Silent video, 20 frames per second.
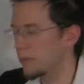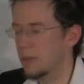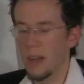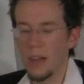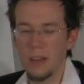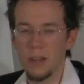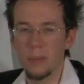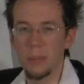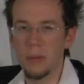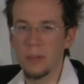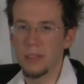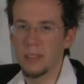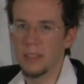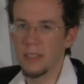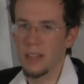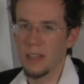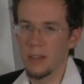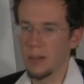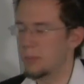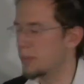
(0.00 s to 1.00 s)
We already pointed
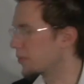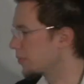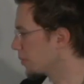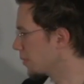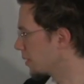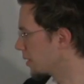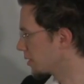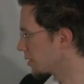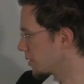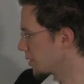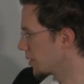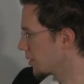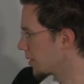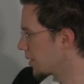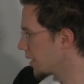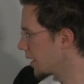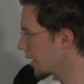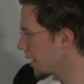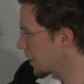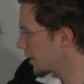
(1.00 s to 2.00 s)
that out before. So
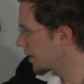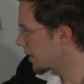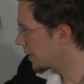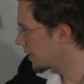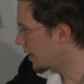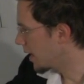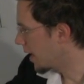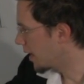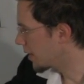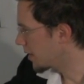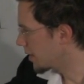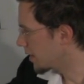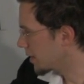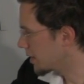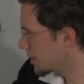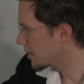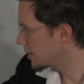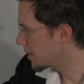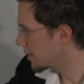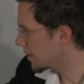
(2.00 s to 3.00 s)
now you
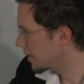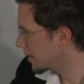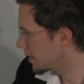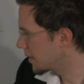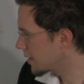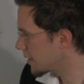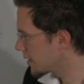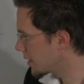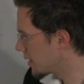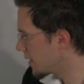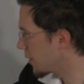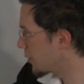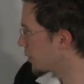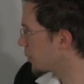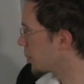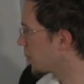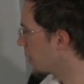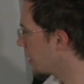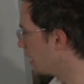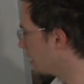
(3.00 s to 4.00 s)
see this is a
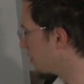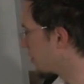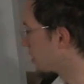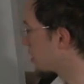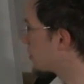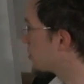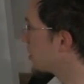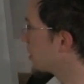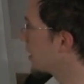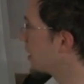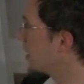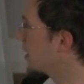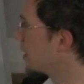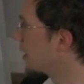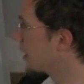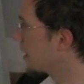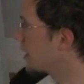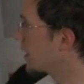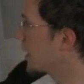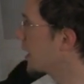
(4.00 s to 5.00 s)
different way of
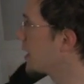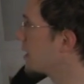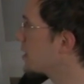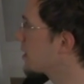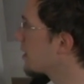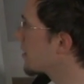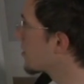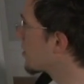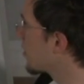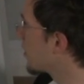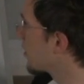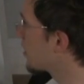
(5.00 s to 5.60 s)
explaining it in case this